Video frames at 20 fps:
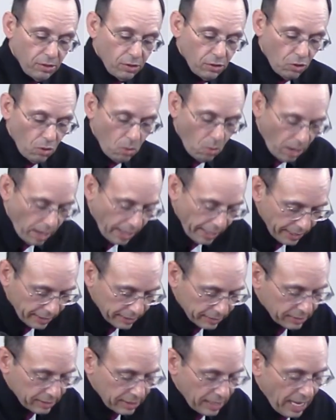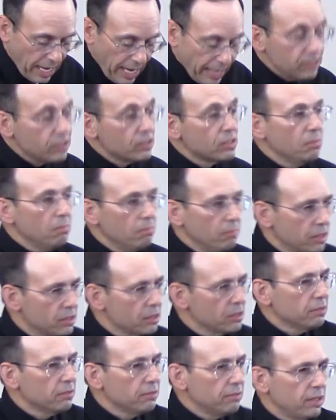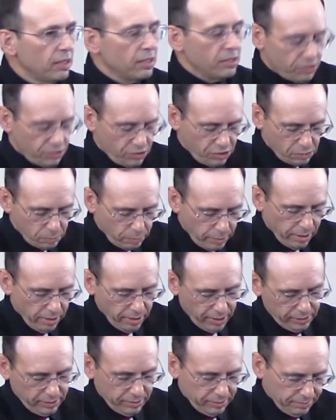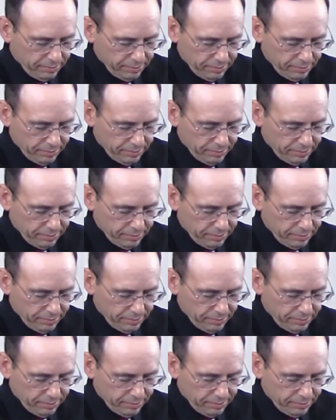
quiet, and submissive spirit.